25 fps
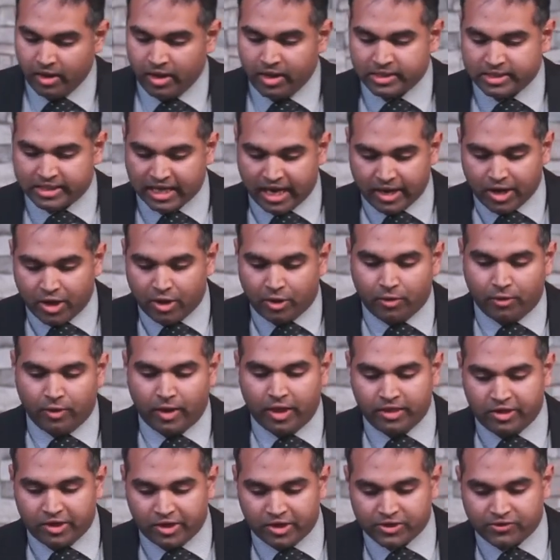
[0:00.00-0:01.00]
2
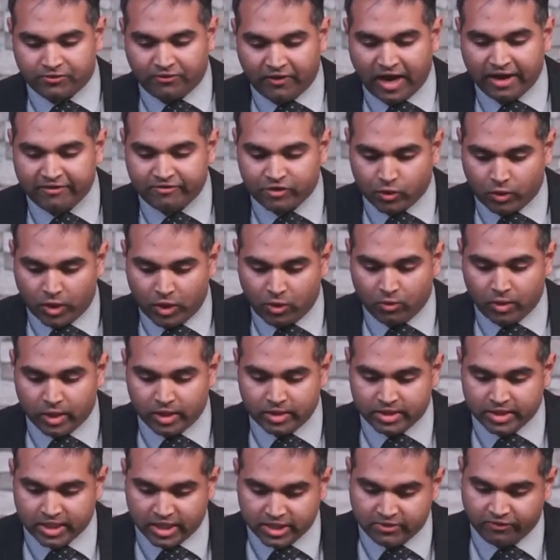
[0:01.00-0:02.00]
Corinthians 5:21
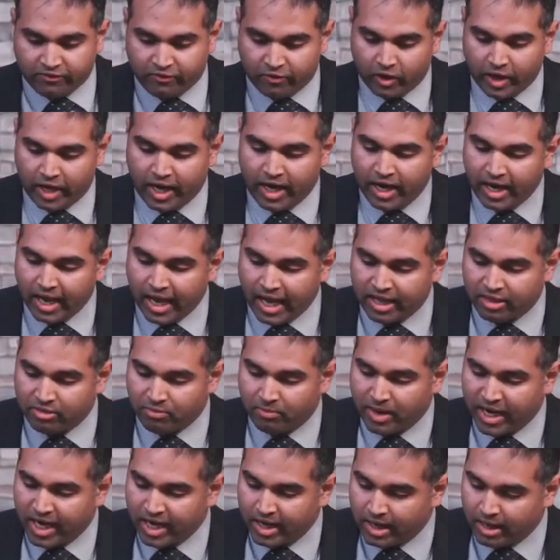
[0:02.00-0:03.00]
says for he hath
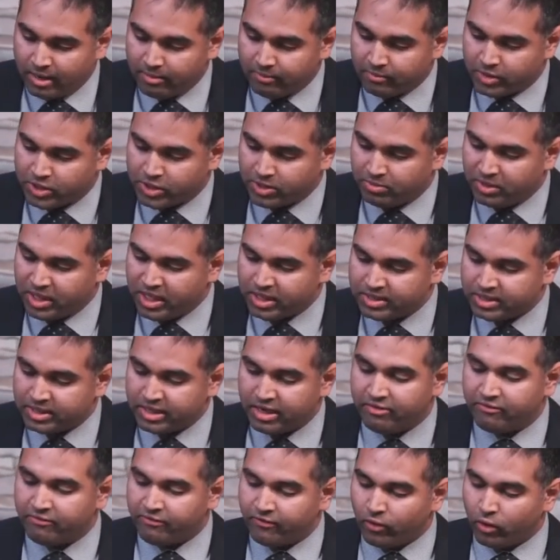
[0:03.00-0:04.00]
made him to be
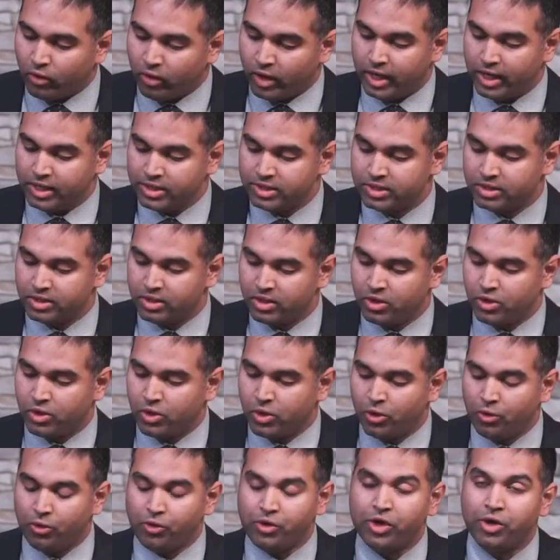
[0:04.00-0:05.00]
sin for us
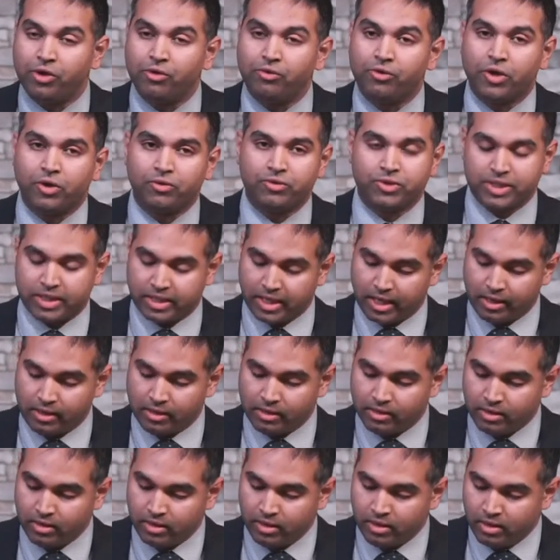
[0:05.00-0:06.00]
who knew no sin.
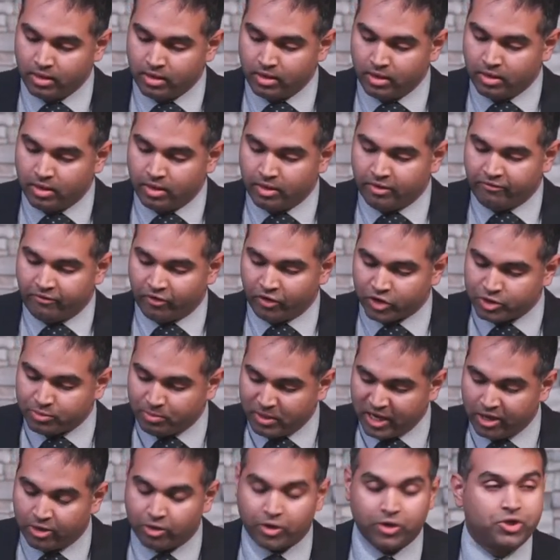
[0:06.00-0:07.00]
1
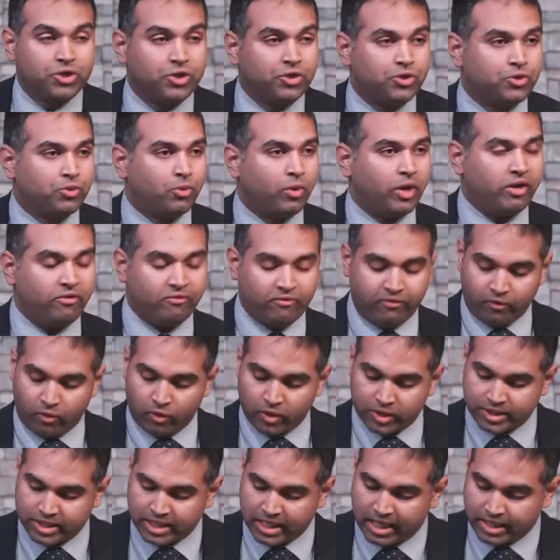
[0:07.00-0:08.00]
Peter 2:24
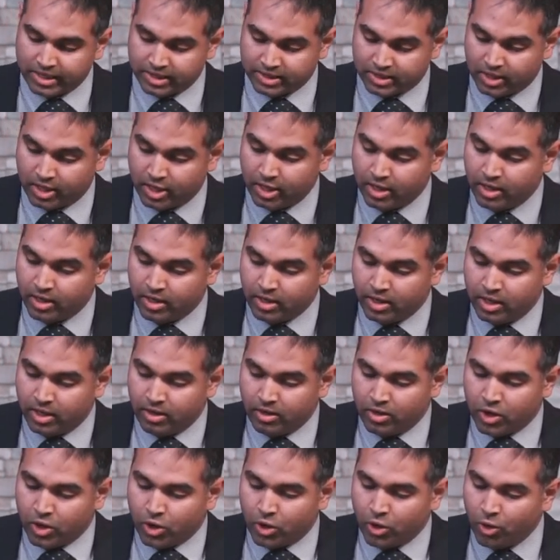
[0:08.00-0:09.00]
says
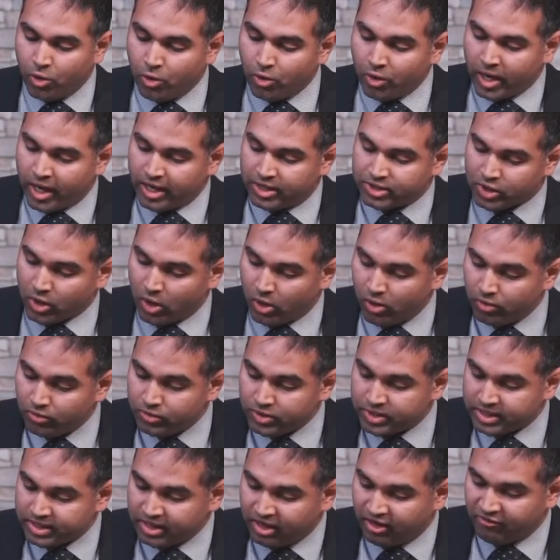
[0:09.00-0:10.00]
who his own
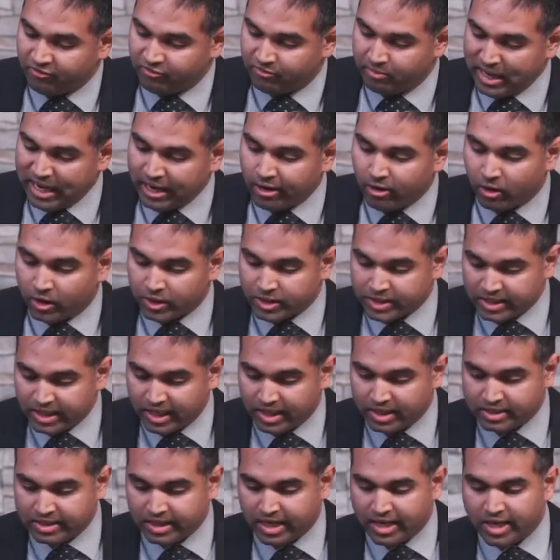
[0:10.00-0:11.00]
self bare our
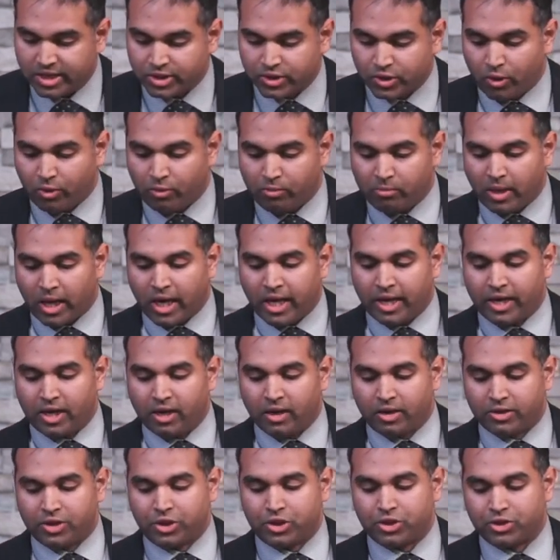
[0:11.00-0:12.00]
sins in his own body
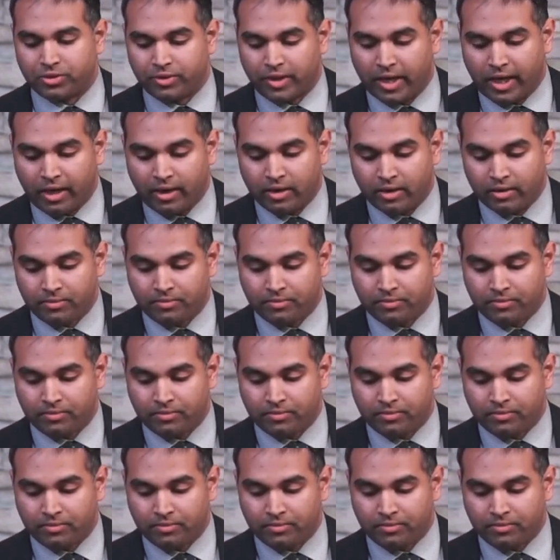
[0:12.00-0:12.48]
on the tree.